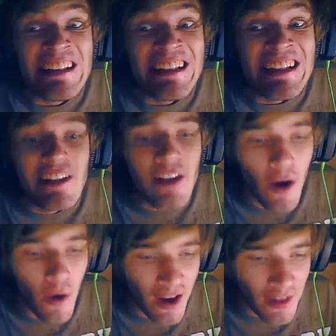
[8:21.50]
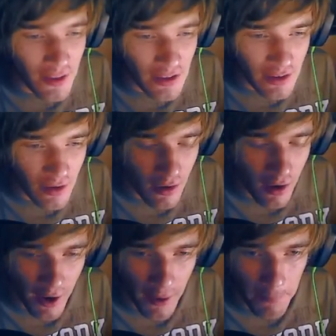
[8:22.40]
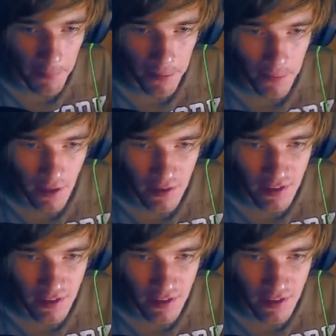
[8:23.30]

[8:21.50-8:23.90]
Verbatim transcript: No, I didn't think so. Alright, let's check the